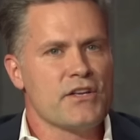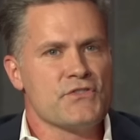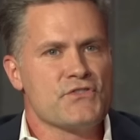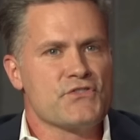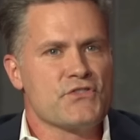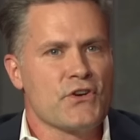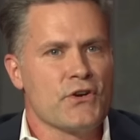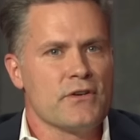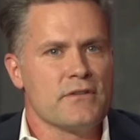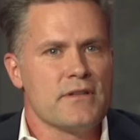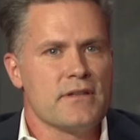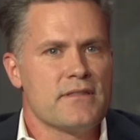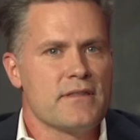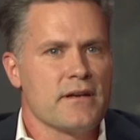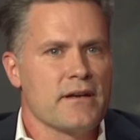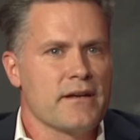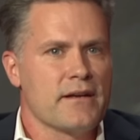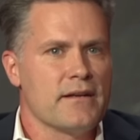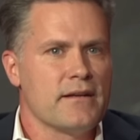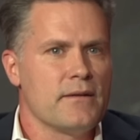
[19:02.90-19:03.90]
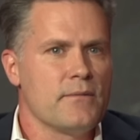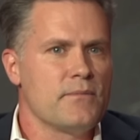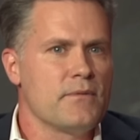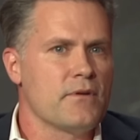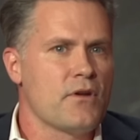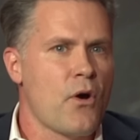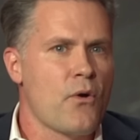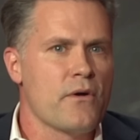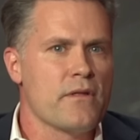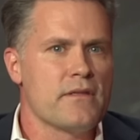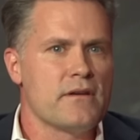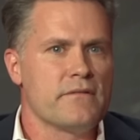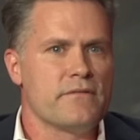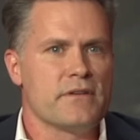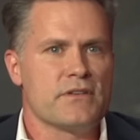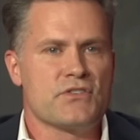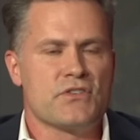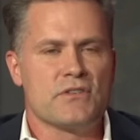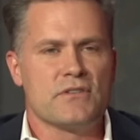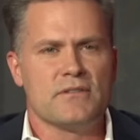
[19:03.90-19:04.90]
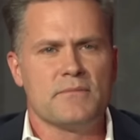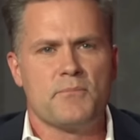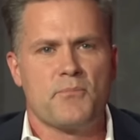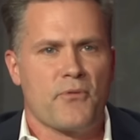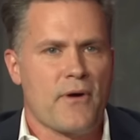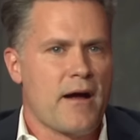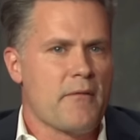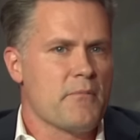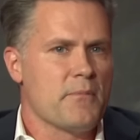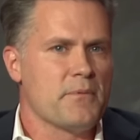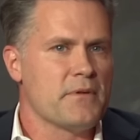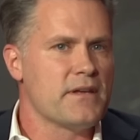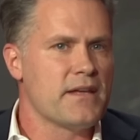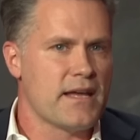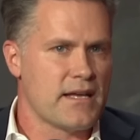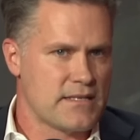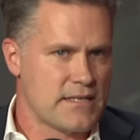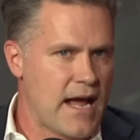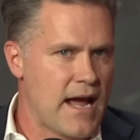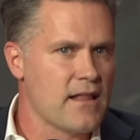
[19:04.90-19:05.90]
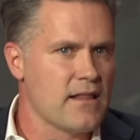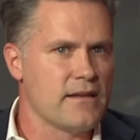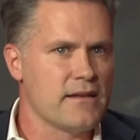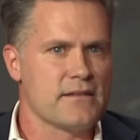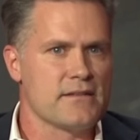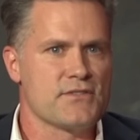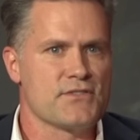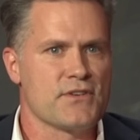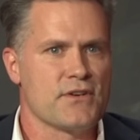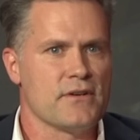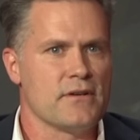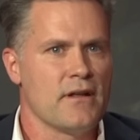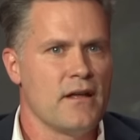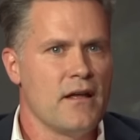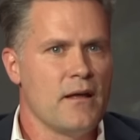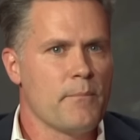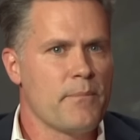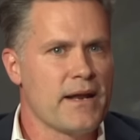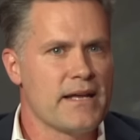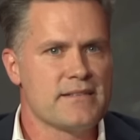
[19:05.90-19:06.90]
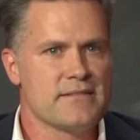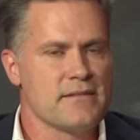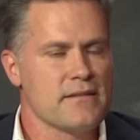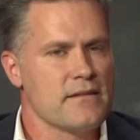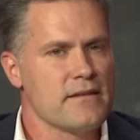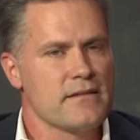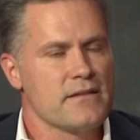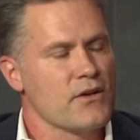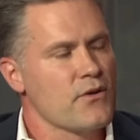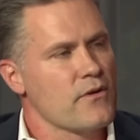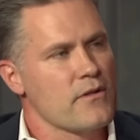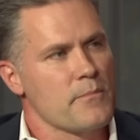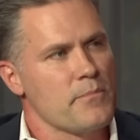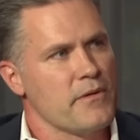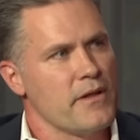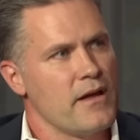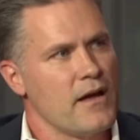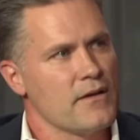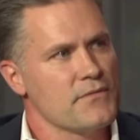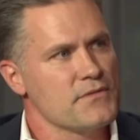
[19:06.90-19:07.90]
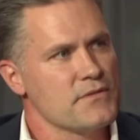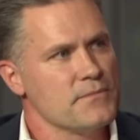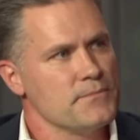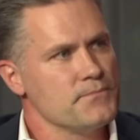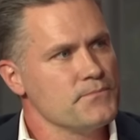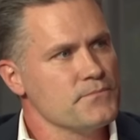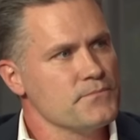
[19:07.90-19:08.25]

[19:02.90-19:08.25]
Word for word: Concerned that they're going to go to the divisional? Probably, yes, highly concerned, but I still think they'll go to the playoffs.